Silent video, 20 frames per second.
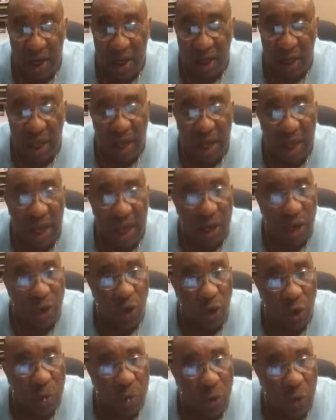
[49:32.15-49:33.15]
that there are
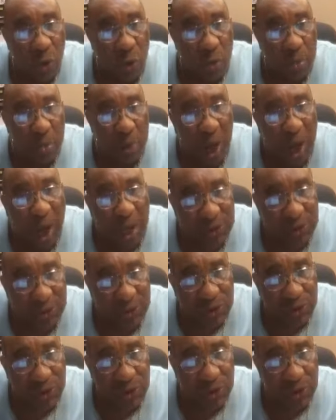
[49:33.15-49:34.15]
no more
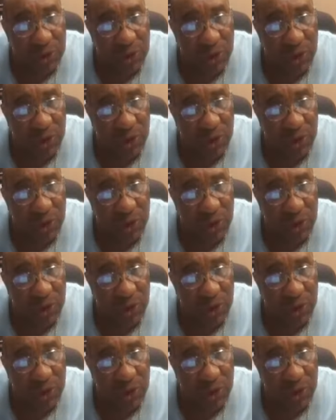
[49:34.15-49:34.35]
apostles,